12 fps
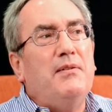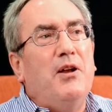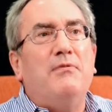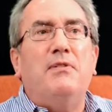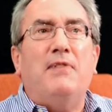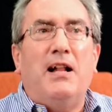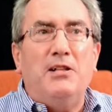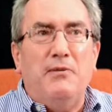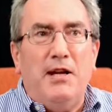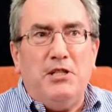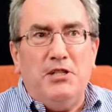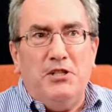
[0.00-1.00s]
of
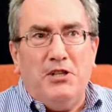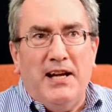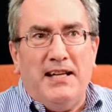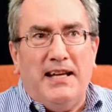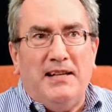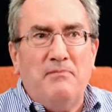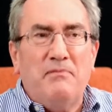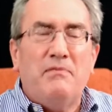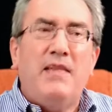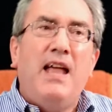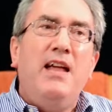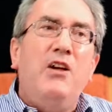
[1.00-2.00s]
evaluation training,
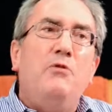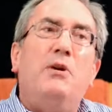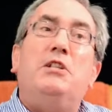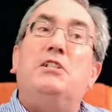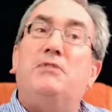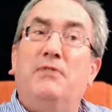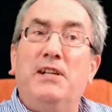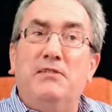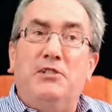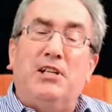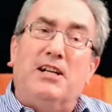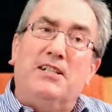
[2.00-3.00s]
which is free of
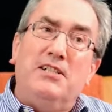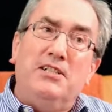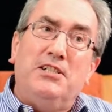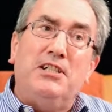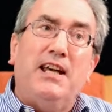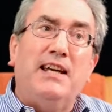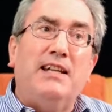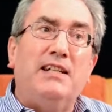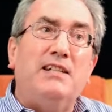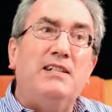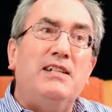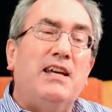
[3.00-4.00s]
charge.
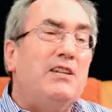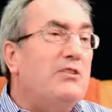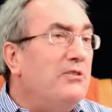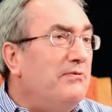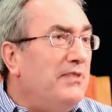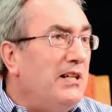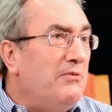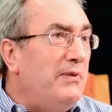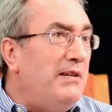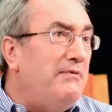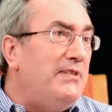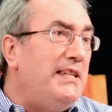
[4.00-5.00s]
And so far
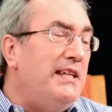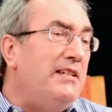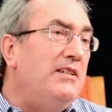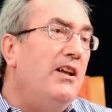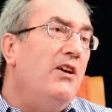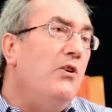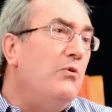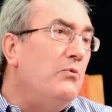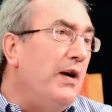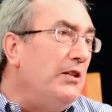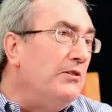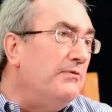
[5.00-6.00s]
we've seen
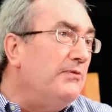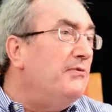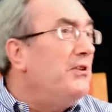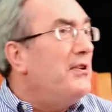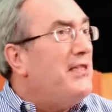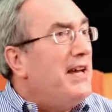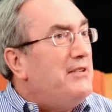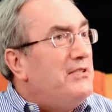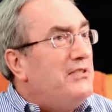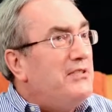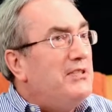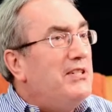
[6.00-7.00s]
well over
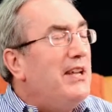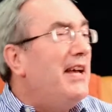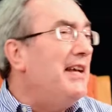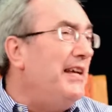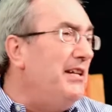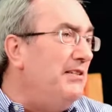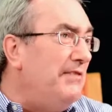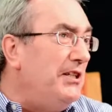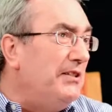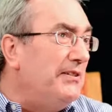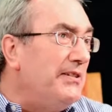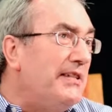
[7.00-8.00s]
4,000
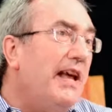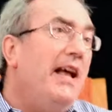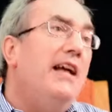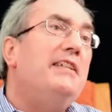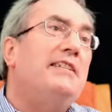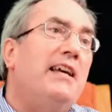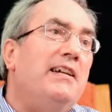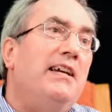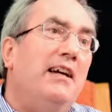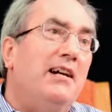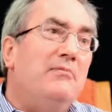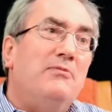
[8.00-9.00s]
individuals signing
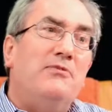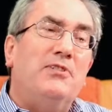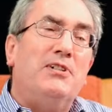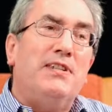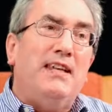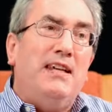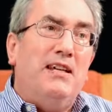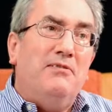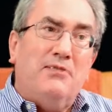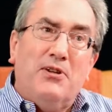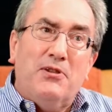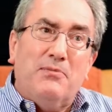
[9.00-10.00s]
up for the
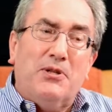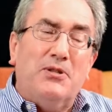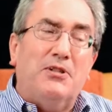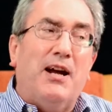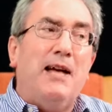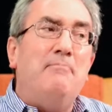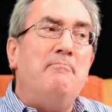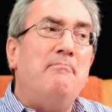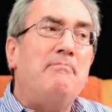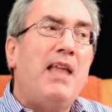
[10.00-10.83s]
program.